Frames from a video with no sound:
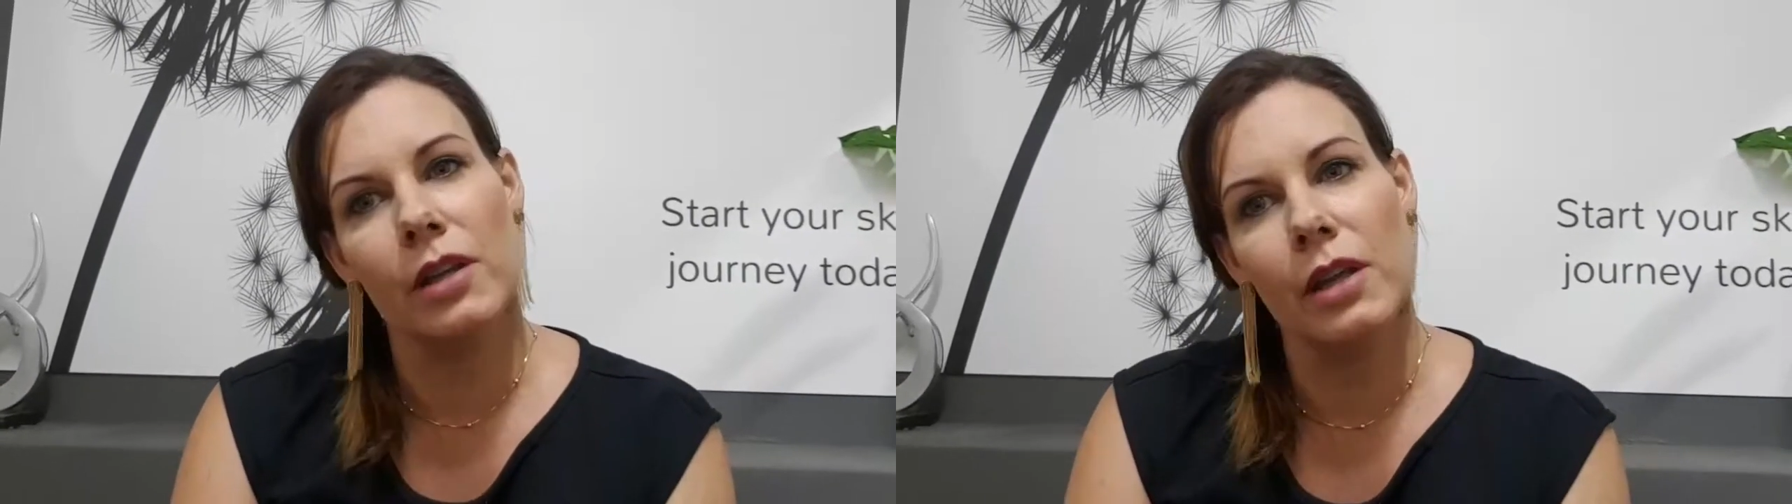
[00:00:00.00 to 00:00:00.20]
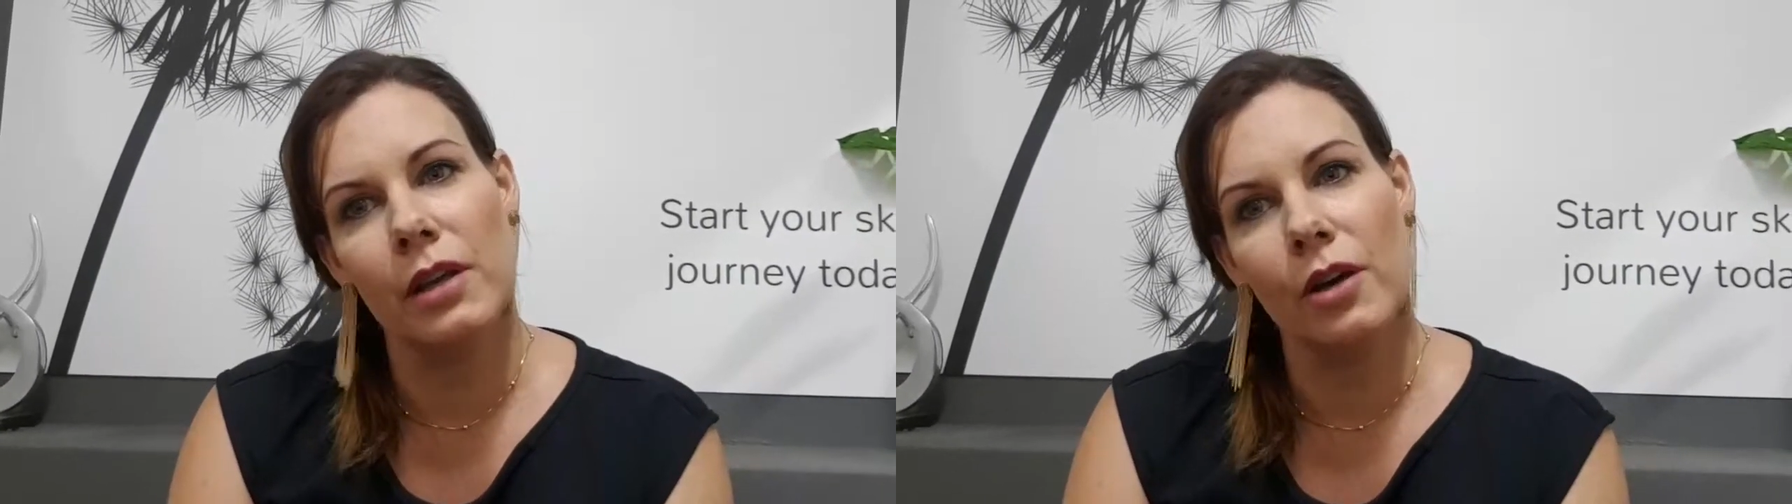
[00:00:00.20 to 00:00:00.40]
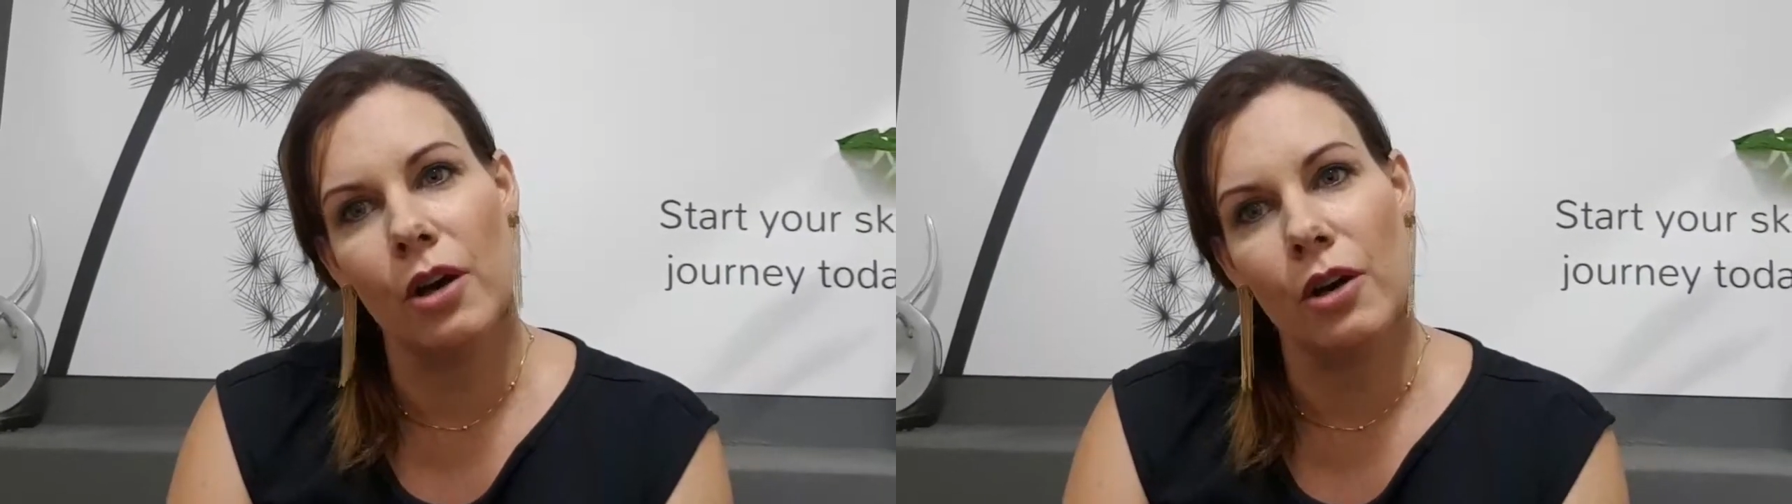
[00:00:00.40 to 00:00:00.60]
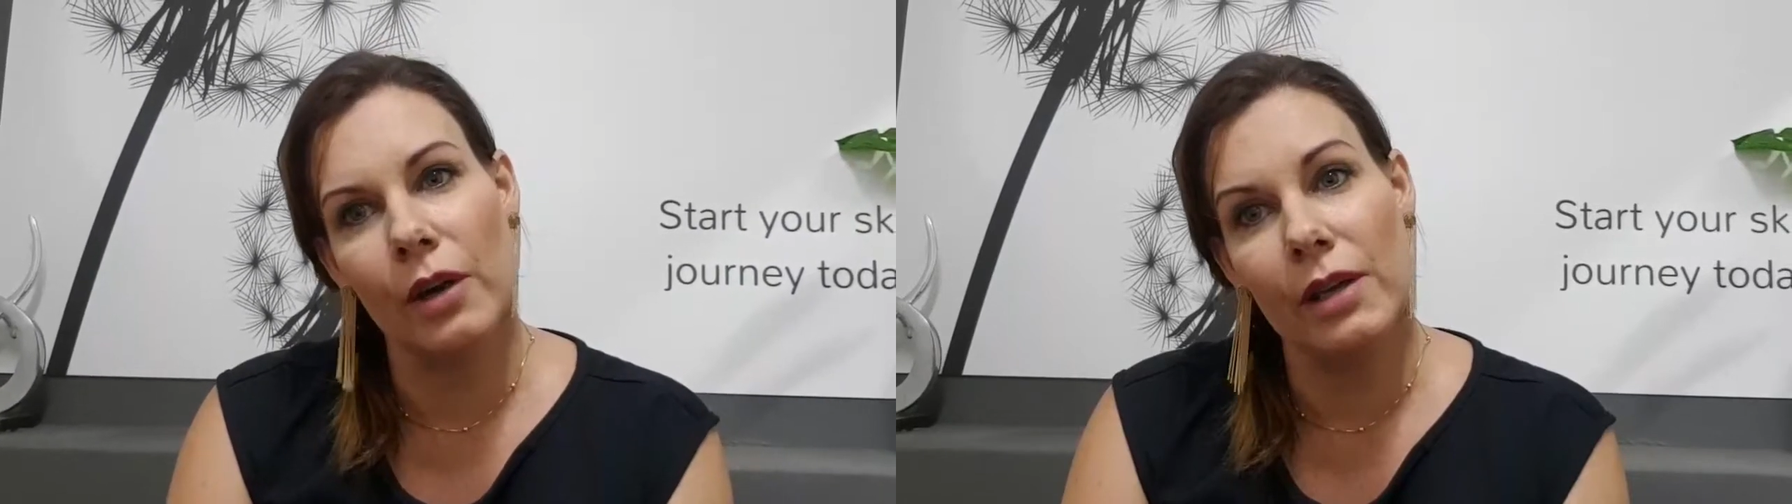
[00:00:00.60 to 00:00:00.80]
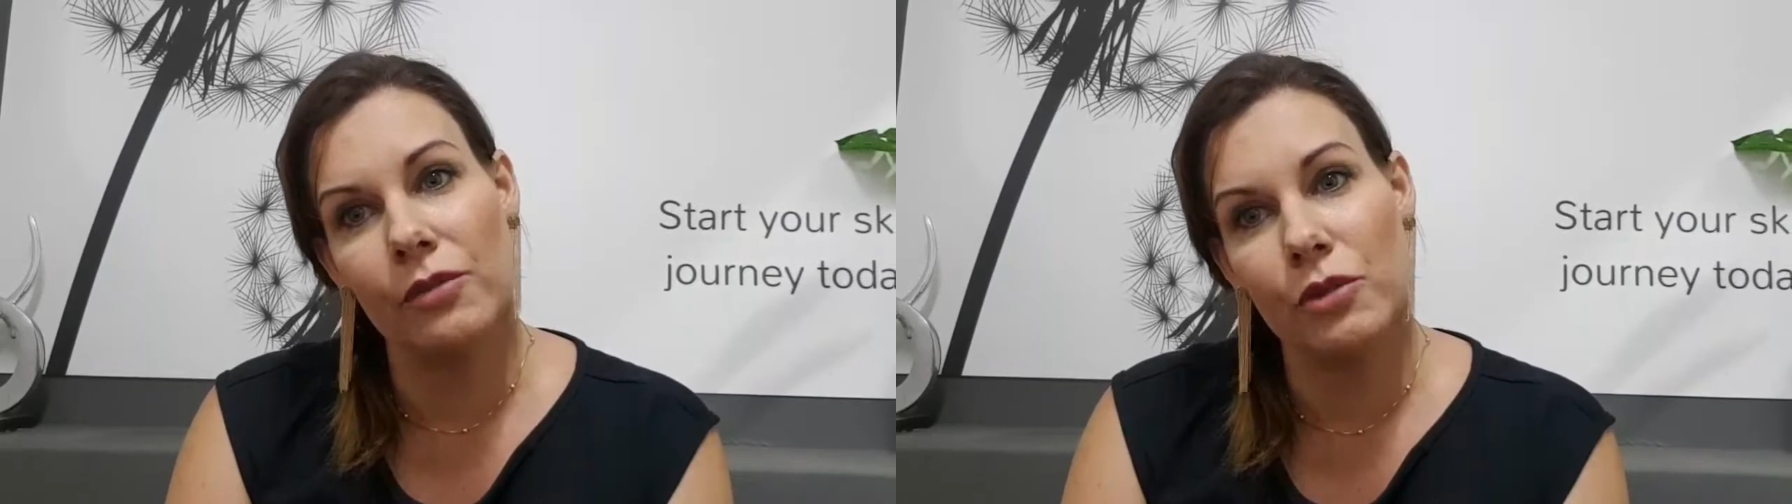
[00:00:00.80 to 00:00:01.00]
the
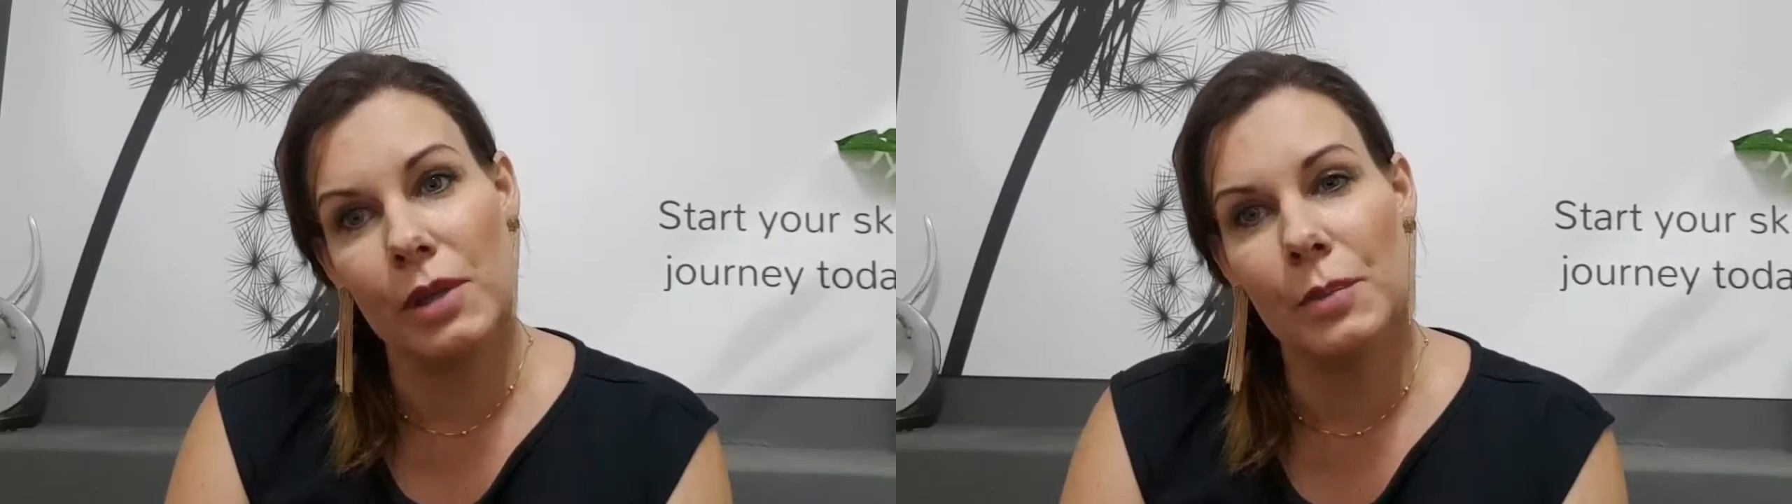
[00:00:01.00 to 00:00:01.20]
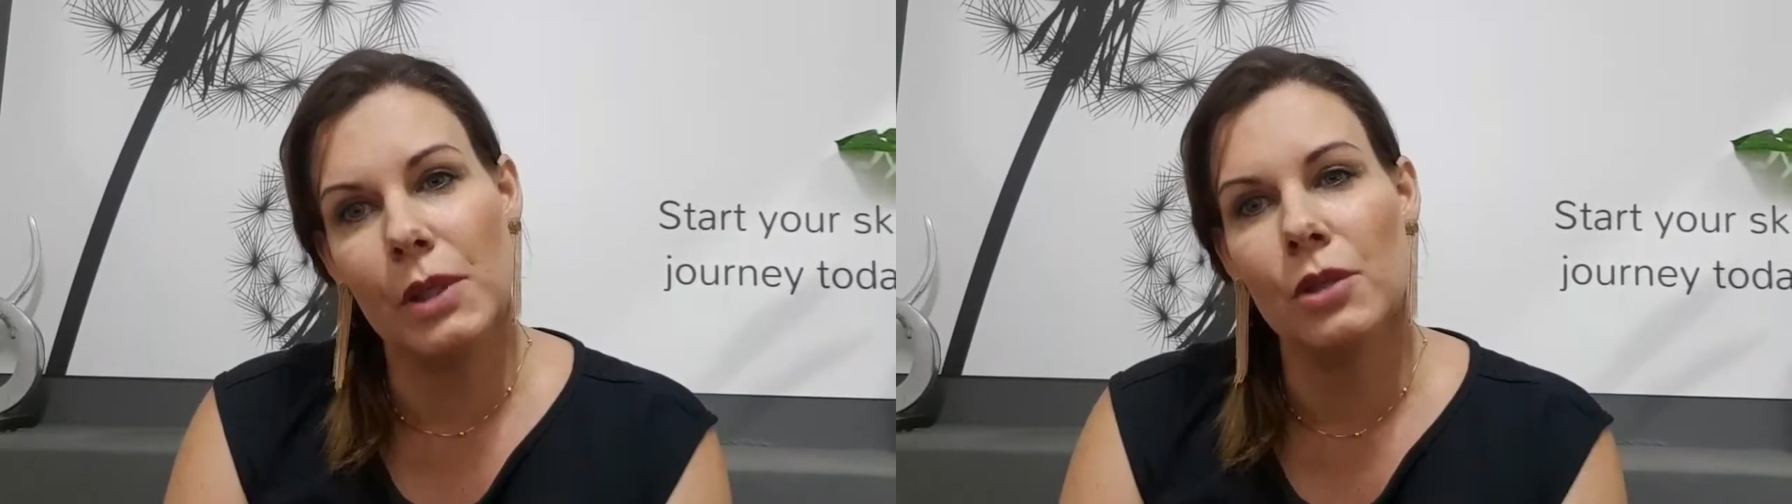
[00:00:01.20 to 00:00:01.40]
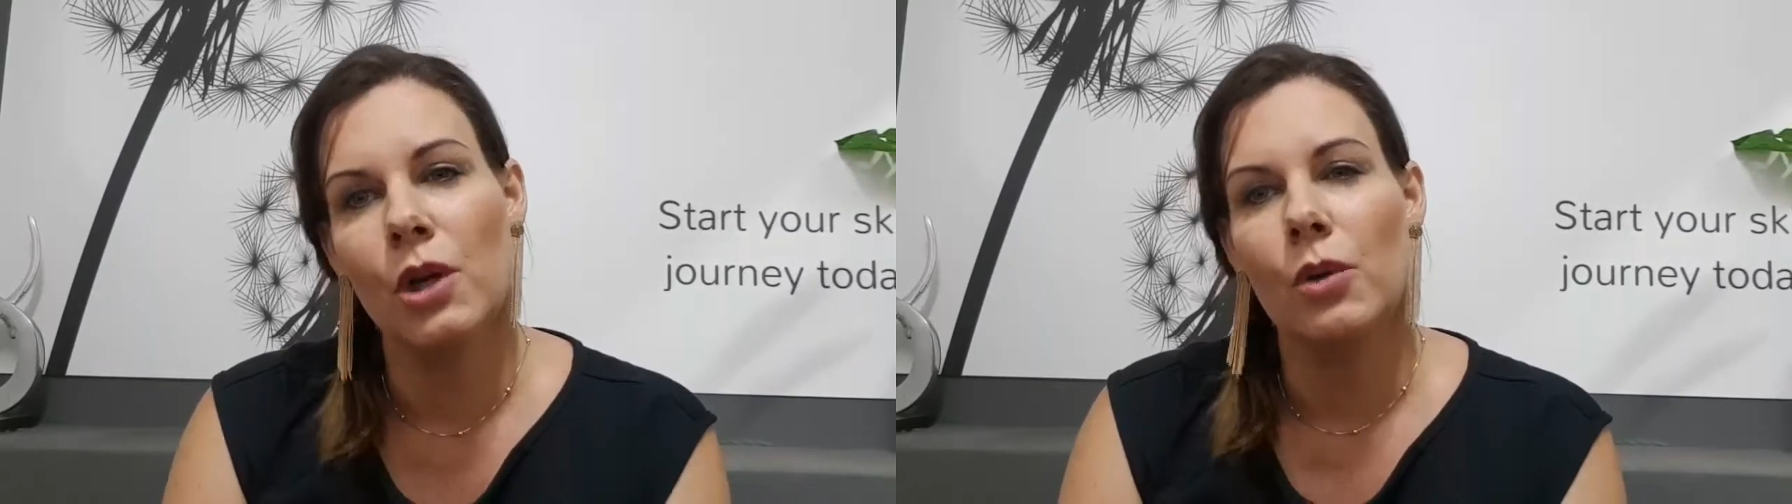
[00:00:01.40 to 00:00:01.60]
RF treatment,